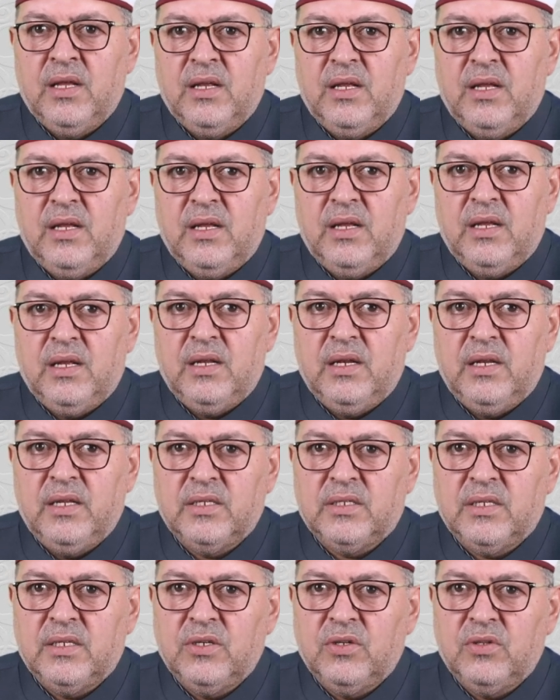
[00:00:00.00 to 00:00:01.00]

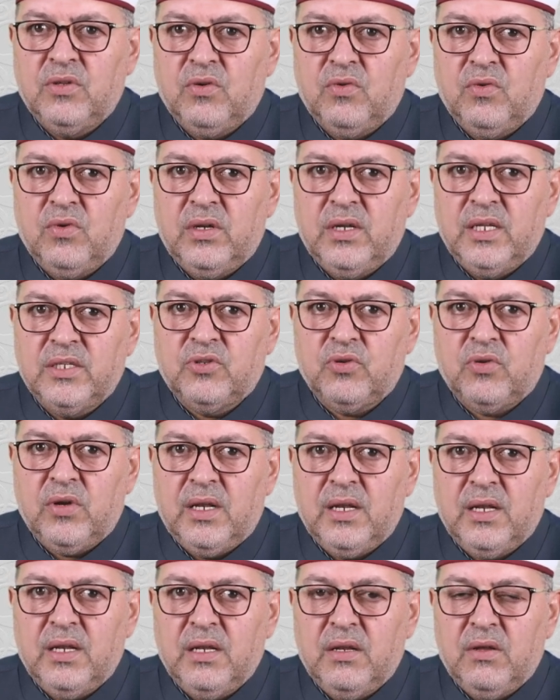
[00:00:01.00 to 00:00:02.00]

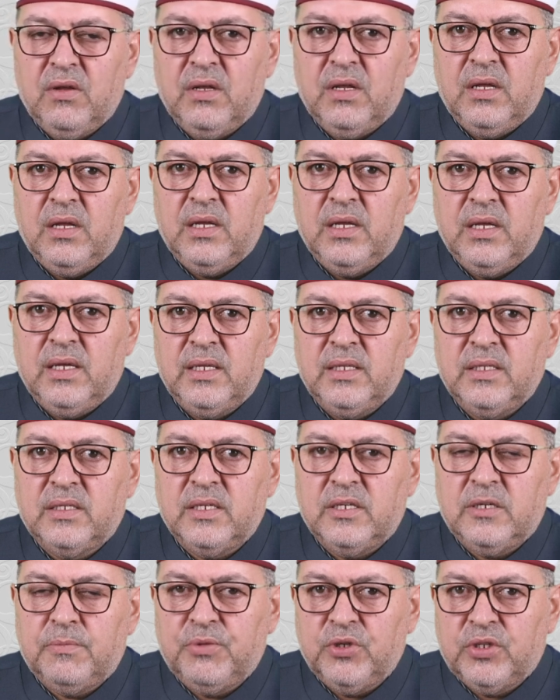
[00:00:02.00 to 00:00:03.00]
literal
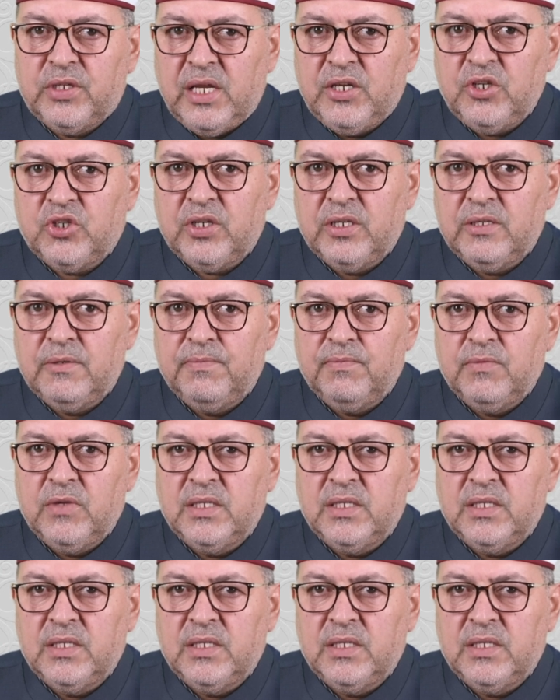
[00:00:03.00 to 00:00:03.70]
interpretation.